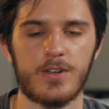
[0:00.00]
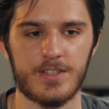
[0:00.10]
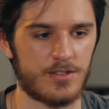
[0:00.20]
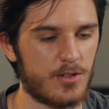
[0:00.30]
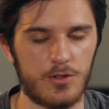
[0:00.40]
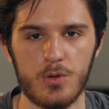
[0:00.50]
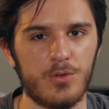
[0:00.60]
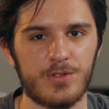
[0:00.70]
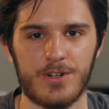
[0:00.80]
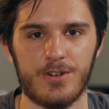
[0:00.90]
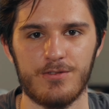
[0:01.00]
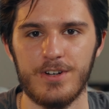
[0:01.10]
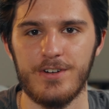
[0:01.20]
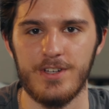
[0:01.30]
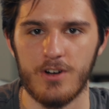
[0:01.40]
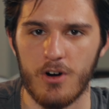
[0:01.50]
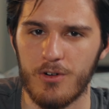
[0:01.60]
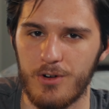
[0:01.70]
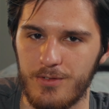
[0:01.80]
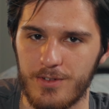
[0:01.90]
guess the tools are really
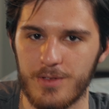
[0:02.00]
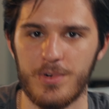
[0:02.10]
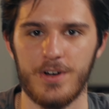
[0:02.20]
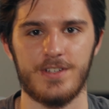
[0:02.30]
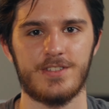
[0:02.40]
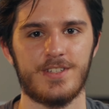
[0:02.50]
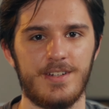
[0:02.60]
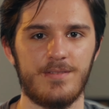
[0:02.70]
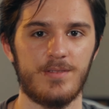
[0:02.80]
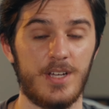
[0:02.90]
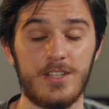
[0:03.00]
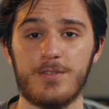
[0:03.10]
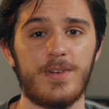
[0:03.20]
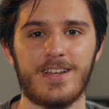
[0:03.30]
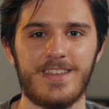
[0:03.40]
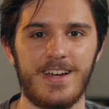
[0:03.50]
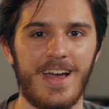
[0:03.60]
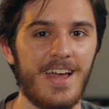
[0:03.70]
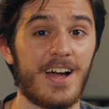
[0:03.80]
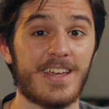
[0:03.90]
all over the place, and it's a fact that
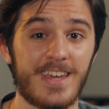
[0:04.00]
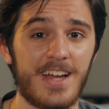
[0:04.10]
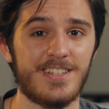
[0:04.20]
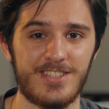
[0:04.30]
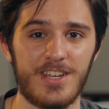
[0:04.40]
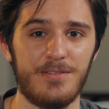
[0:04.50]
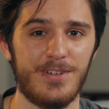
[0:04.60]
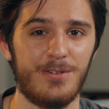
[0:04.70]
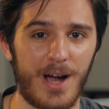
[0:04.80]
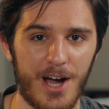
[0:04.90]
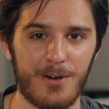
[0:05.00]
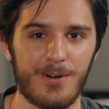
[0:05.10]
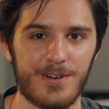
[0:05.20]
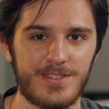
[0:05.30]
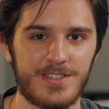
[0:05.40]
AI can save you hours.